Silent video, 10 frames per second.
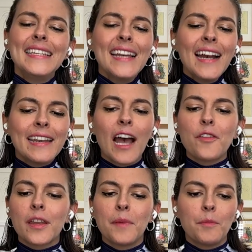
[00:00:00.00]

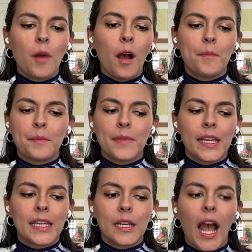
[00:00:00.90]
that I'm a mom, I'm
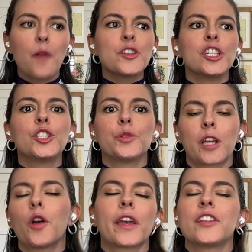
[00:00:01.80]
like, how is she
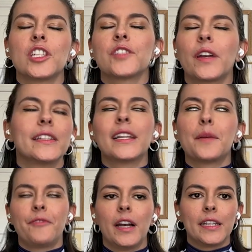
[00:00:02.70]
doing? Okay, she's fine. Then
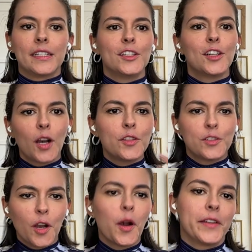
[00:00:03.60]
I'm fine. You know
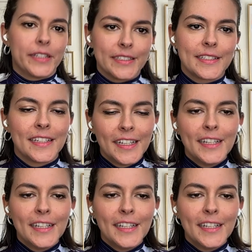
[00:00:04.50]
how it is.